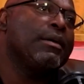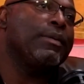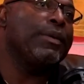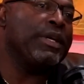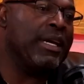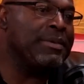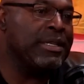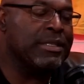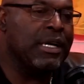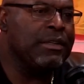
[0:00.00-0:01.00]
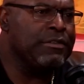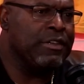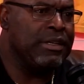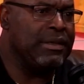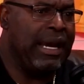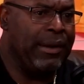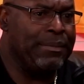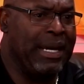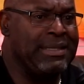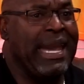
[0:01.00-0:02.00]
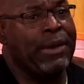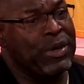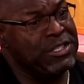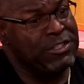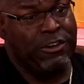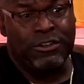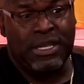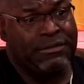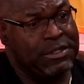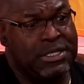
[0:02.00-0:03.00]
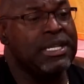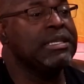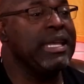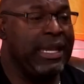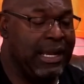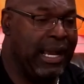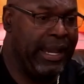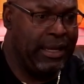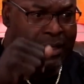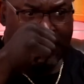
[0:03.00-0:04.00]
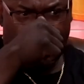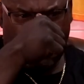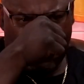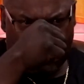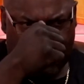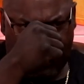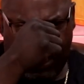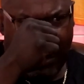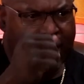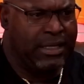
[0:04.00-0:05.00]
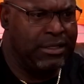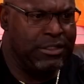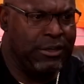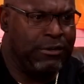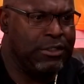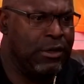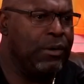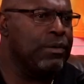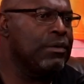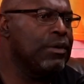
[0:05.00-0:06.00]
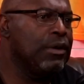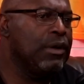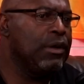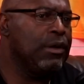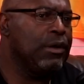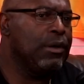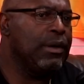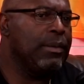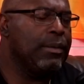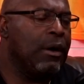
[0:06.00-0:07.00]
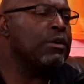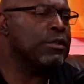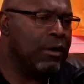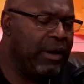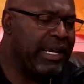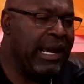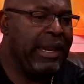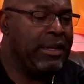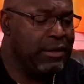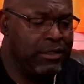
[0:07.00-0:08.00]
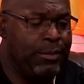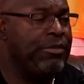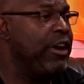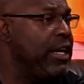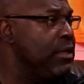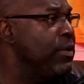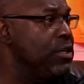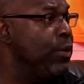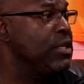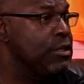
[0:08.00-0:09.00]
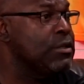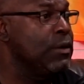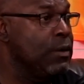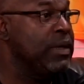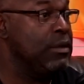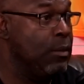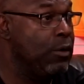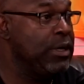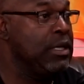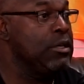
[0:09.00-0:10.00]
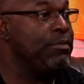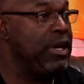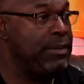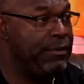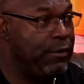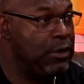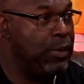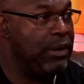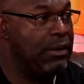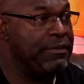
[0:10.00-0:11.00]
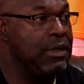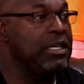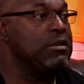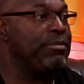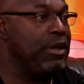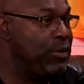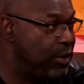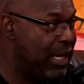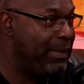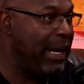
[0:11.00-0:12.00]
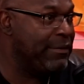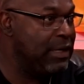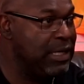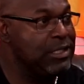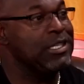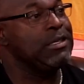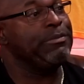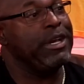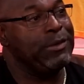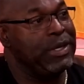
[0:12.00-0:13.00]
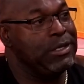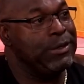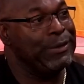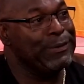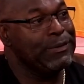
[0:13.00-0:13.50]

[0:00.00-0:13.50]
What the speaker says: When we came to this country, my dad went to church every Sunday in Guyana. He was in the Anglican church. So also Guyana, you prayed when you went to school in the morning, you prayed before you went home for lunch, you prayed when you came back for lunch, and you prayed when you